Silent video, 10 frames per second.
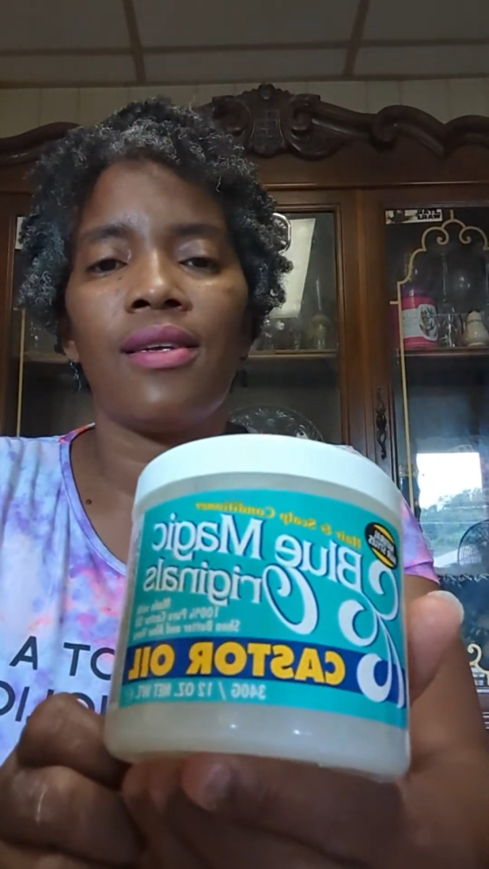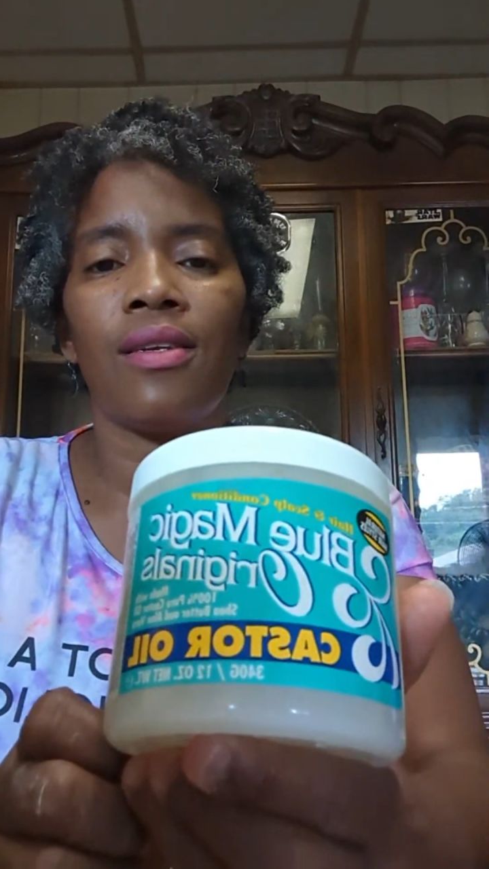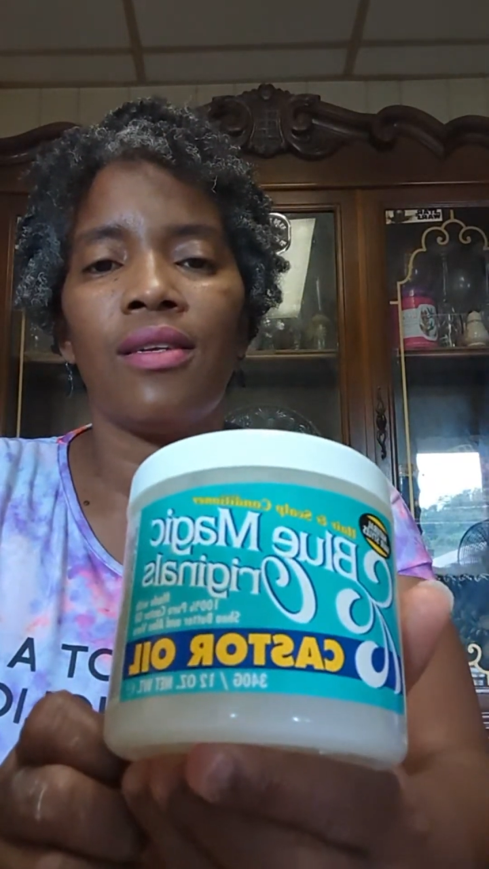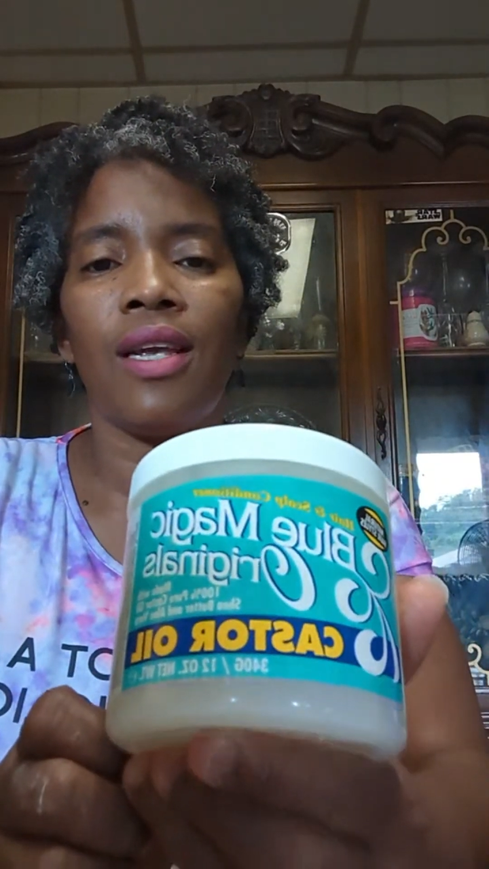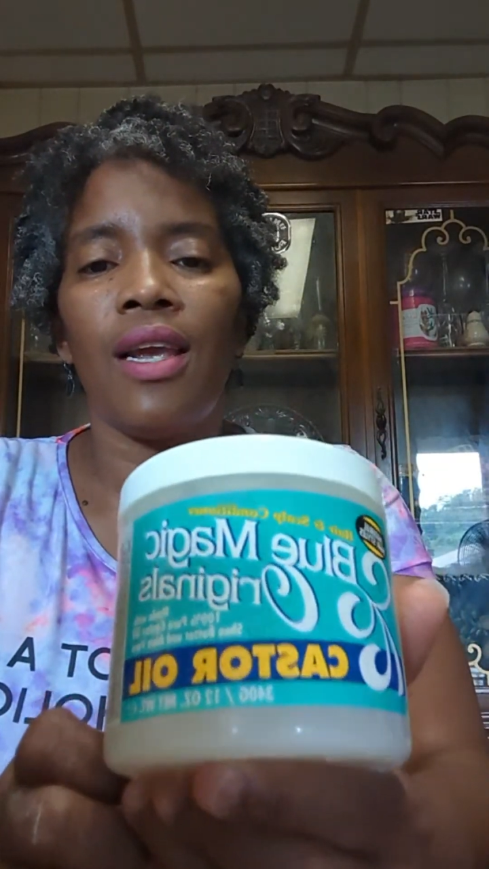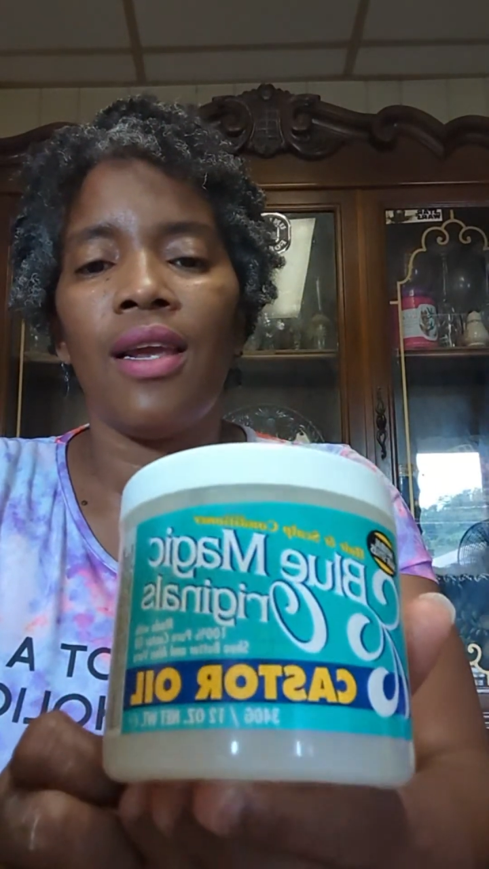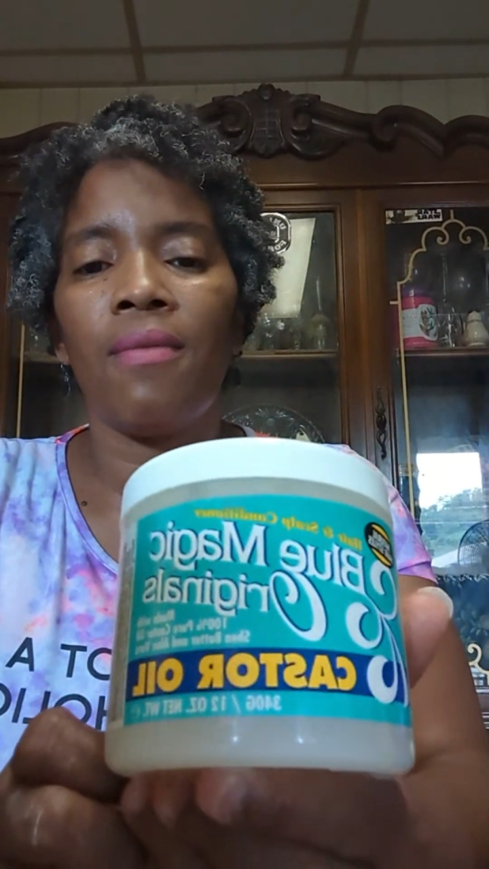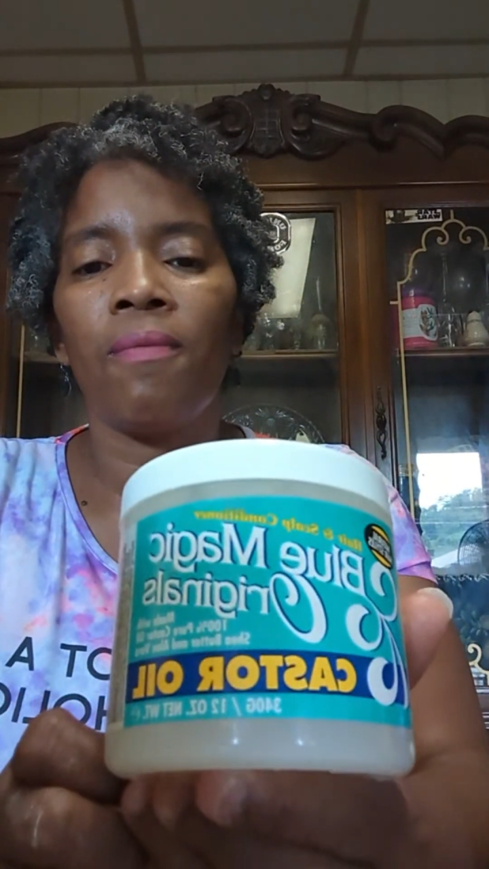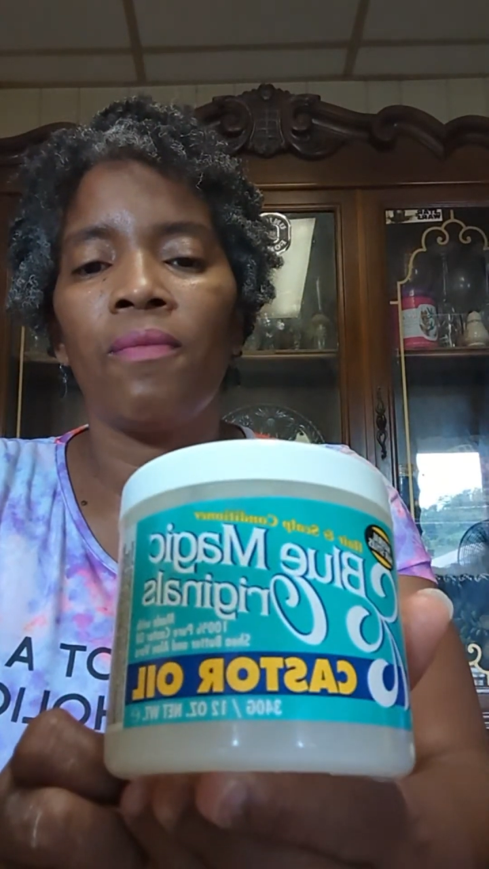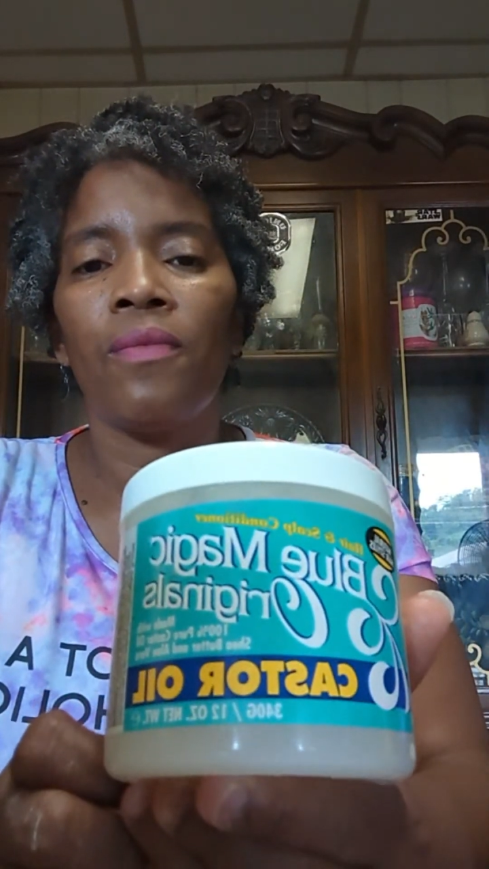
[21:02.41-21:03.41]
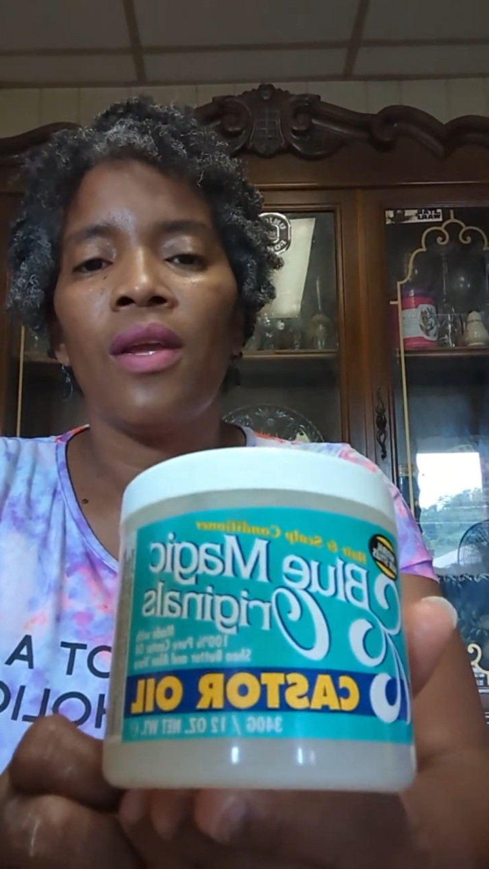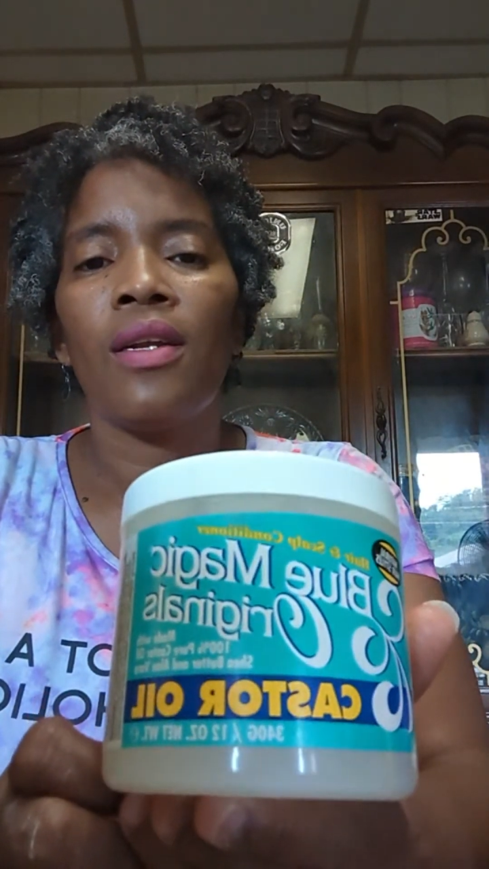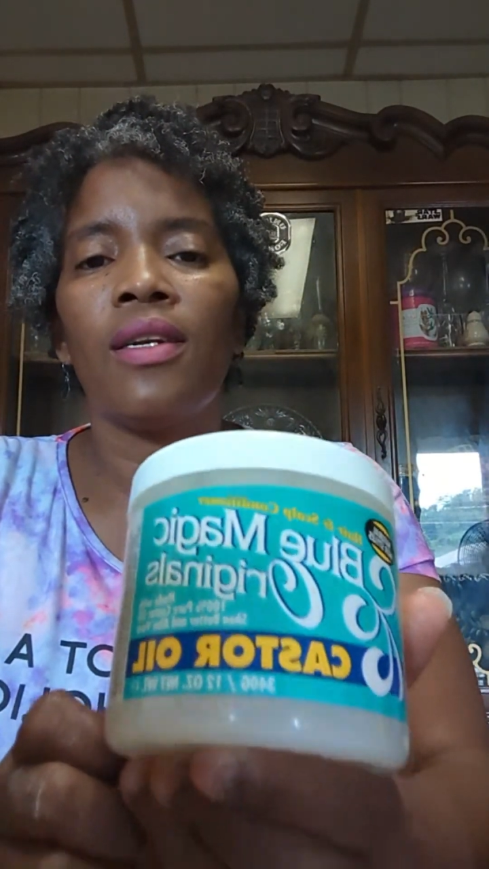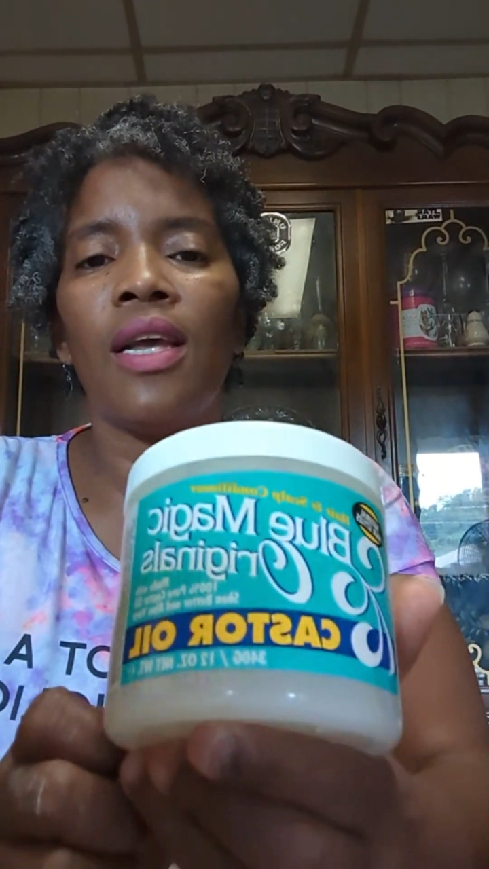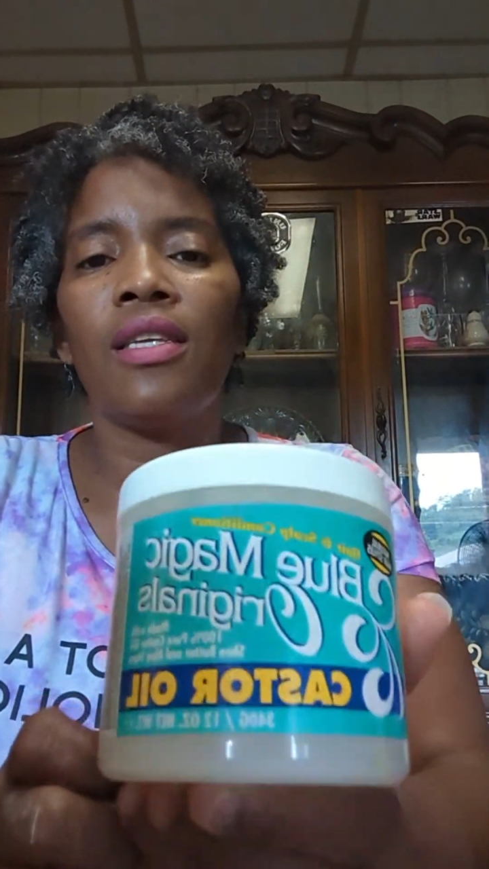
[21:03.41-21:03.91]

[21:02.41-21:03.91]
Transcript: See? This